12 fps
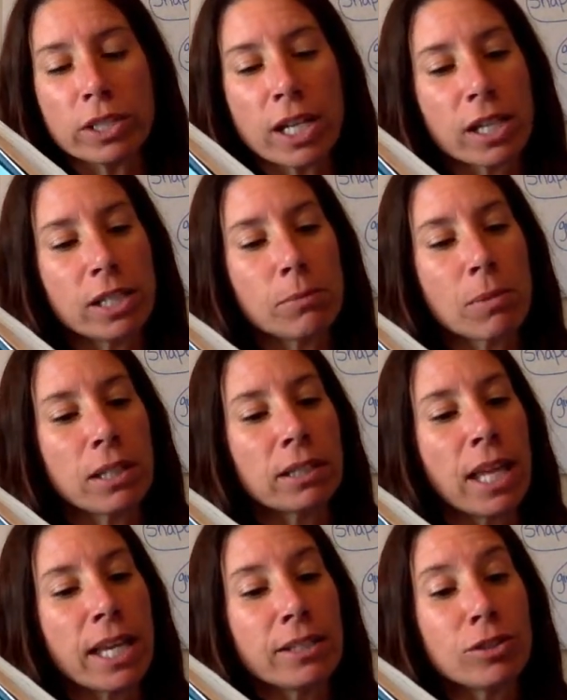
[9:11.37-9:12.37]
tucking my
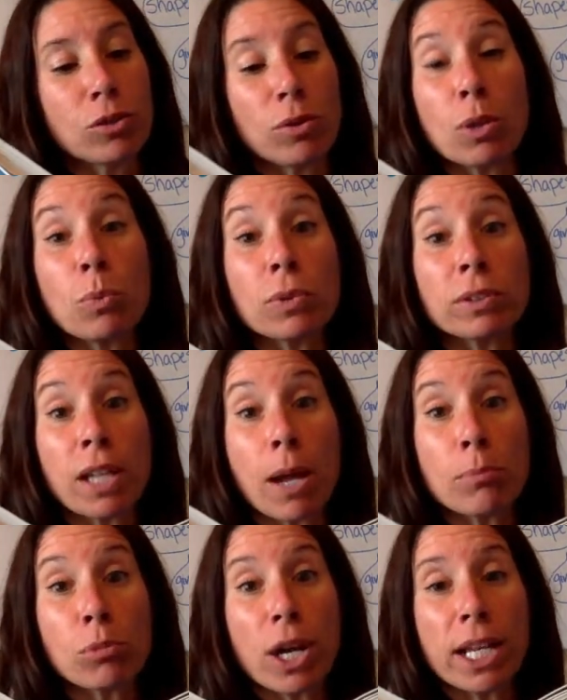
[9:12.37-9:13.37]
legs so they will
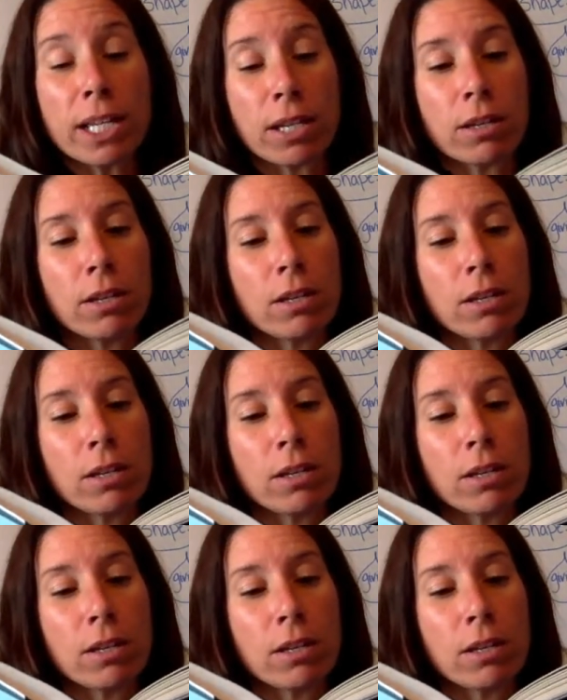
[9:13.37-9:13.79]
not break.